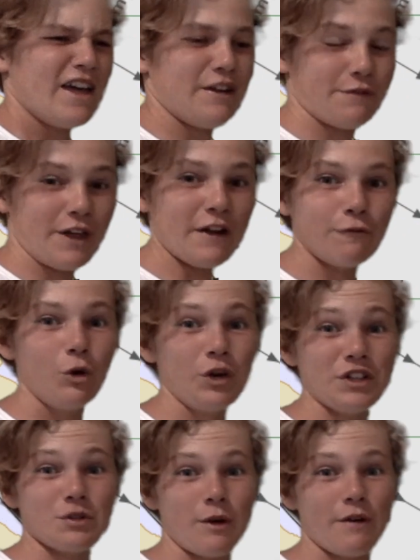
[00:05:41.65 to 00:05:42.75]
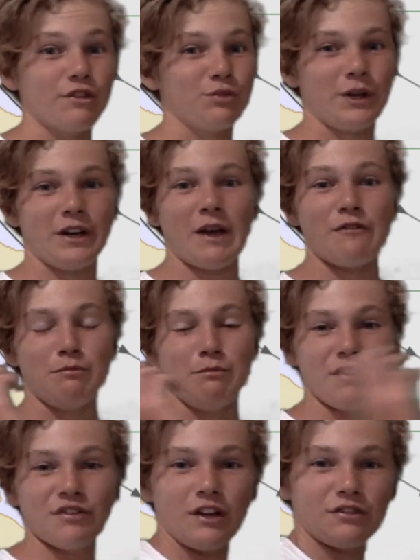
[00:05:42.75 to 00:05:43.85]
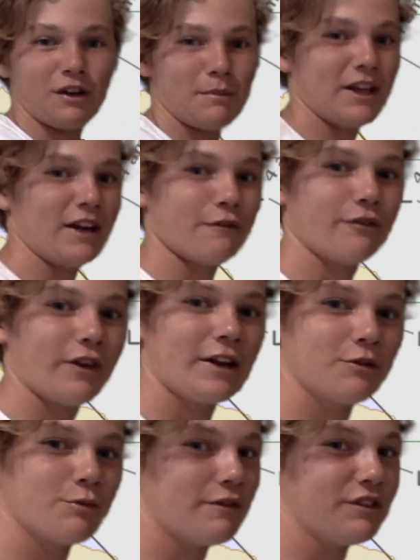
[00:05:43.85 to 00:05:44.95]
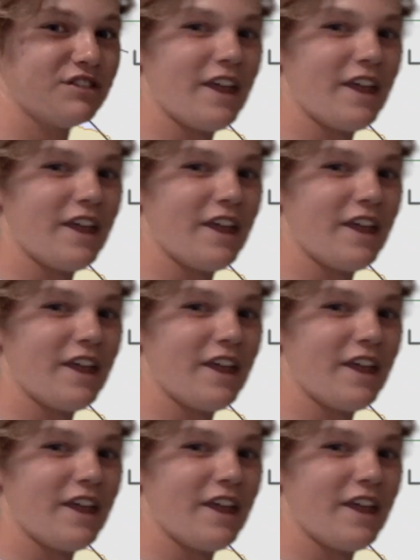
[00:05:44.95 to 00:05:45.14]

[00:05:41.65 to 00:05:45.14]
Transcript: if they fall into rivers, we could have missiles coming down flooded rivers.